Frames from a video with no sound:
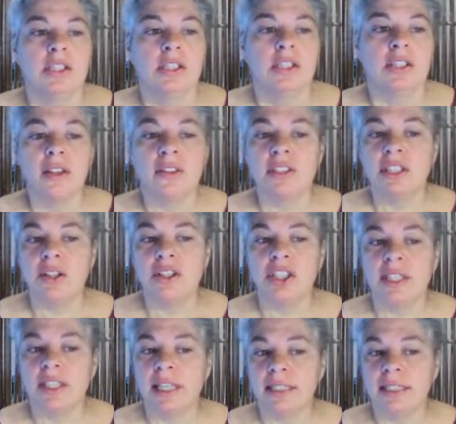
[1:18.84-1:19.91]
So the health and
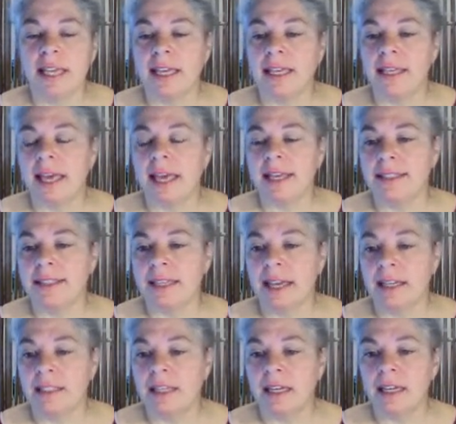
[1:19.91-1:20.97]
social care
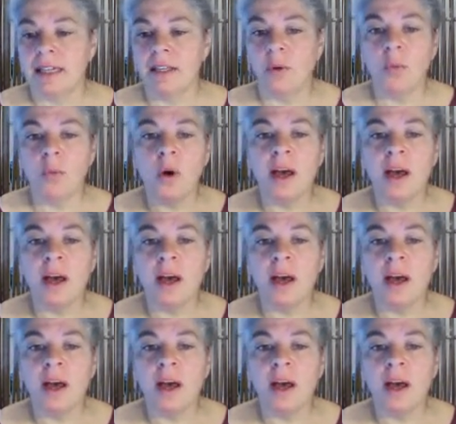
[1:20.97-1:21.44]
sector,